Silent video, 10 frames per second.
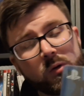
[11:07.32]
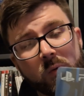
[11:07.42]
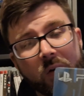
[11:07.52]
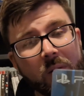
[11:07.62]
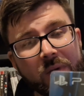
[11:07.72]

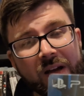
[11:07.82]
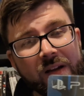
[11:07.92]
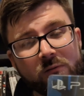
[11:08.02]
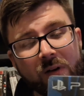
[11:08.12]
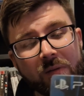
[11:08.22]
Just one of them
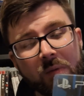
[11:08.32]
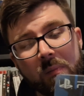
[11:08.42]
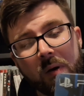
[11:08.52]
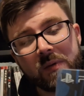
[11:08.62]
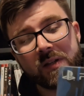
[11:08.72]
days, randomly
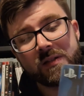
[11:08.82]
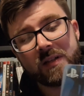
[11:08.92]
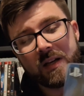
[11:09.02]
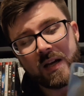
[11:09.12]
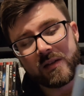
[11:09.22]
popped into
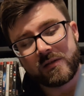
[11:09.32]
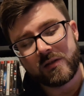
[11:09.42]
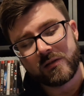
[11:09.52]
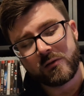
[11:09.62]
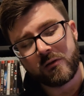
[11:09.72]
CEX,
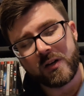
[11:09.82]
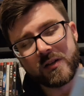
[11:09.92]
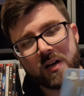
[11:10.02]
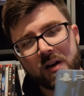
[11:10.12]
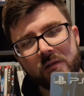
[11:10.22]
saw it on
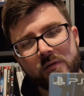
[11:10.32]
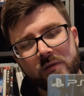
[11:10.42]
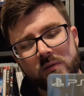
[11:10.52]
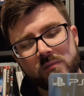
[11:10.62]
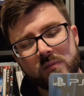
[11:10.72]
the shelf,
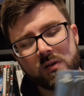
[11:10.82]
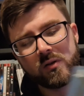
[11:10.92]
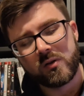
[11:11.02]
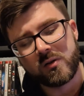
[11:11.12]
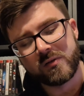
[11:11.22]

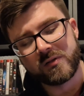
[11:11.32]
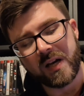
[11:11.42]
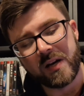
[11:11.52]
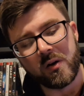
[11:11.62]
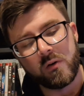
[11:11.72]
couldn't
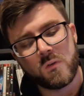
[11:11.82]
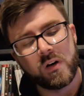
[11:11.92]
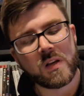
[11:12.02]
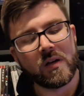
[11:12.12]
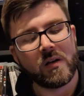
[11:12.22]
say no
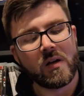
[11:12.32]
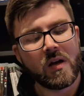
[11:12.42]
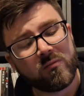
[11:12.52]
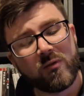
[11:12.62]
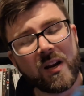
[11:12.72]
really.
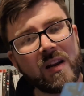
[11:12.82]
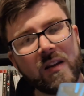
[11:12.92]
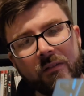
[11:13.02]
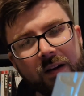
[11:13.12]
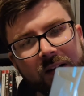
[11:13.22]

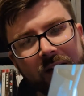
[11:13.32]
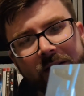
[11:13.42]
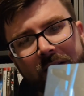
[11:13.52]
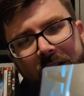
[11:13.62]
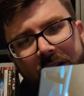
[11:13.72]
Really
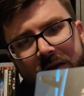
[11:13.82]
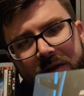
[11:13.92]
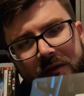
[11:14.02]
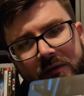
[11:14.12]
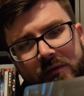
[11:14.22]
fantastic
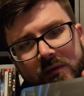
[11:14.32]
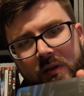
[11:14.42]
condition.